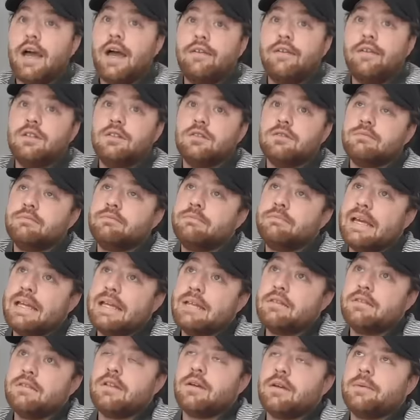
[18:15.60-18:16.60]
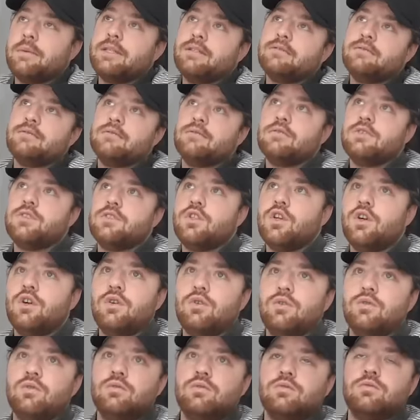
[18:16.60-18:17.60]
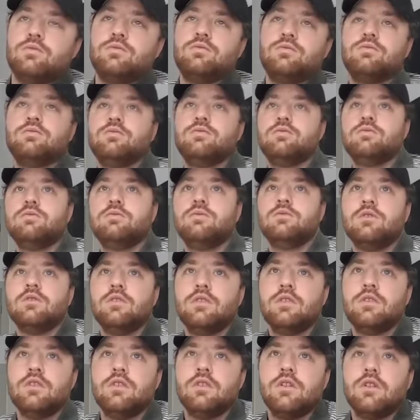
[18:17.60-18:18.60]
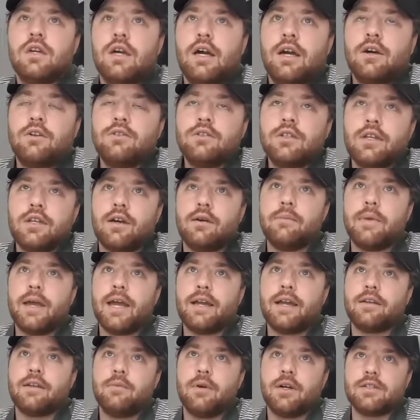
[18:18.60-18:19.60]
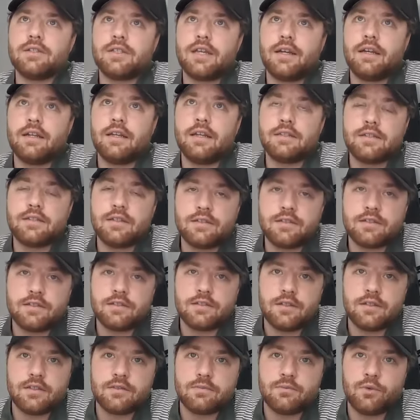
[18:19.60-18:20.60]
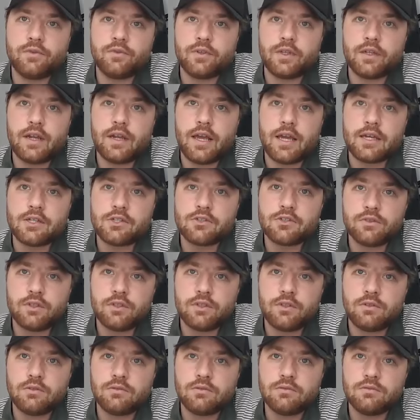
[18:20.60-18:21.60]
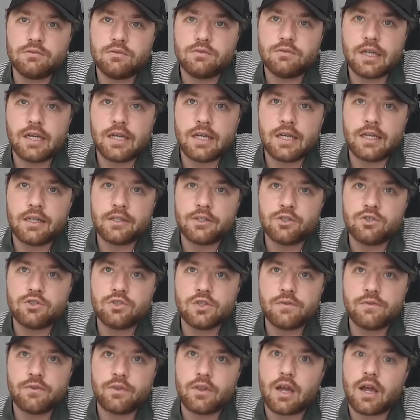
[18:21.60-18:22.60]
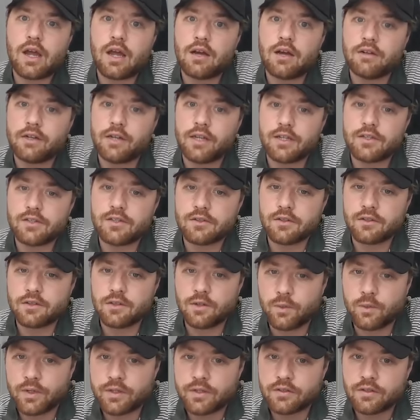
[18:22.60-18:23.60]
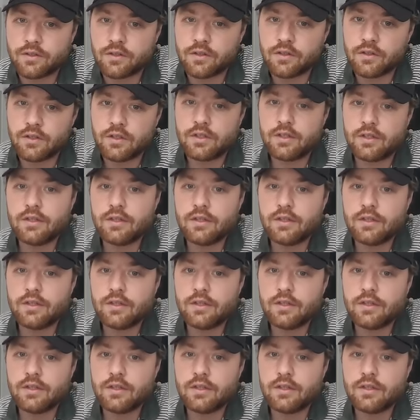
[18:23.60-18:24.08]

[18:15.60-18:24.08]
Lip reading: I haven't been. I mean, so I only come back to Bucks County since moving to Nashville. Usually for the holidays during the winter.